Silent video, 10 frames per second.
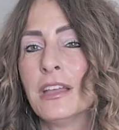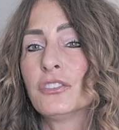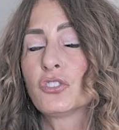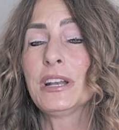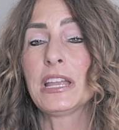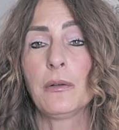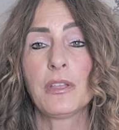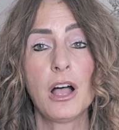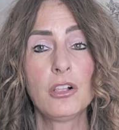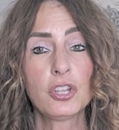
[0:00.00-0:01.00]
So
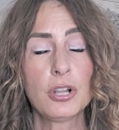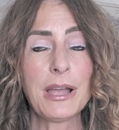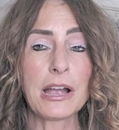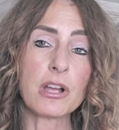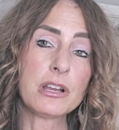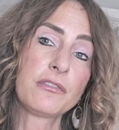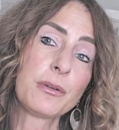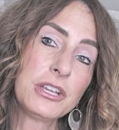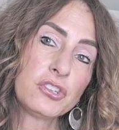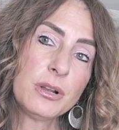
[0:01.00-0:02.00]
anyhow, a little background
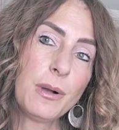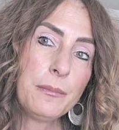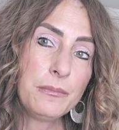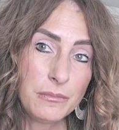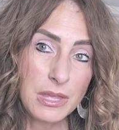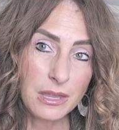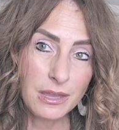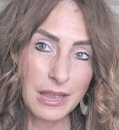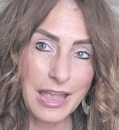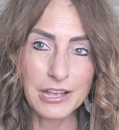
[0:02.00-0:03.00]
information about
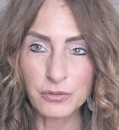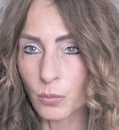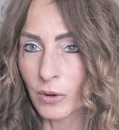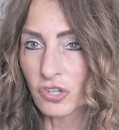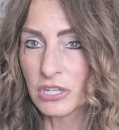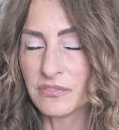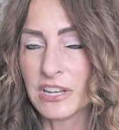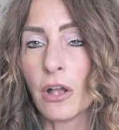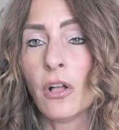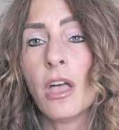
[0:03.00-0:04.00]
me as we're watching this
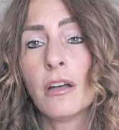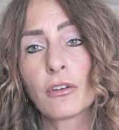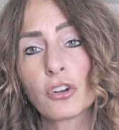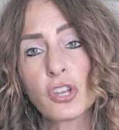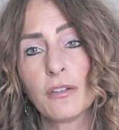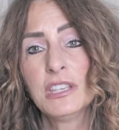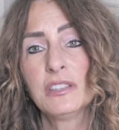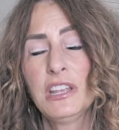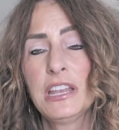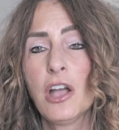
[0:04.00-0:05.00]
video. First off, this
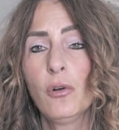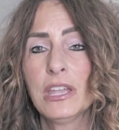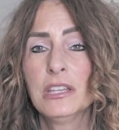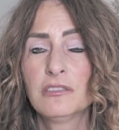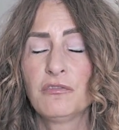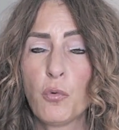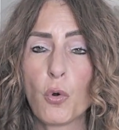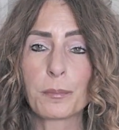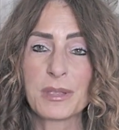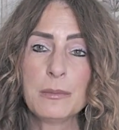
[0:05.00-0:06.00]
video is
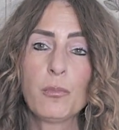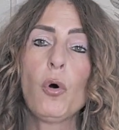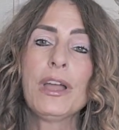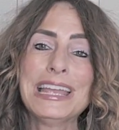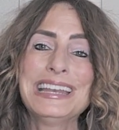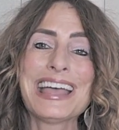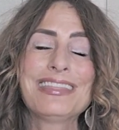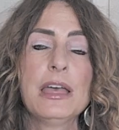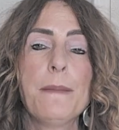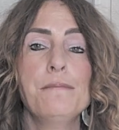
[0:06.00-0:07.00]
for people
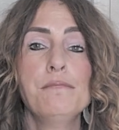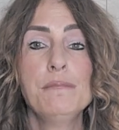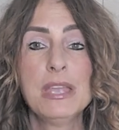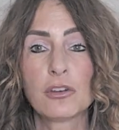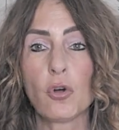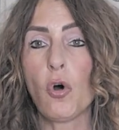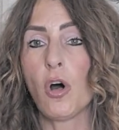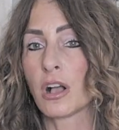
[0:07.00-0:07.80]
in the middle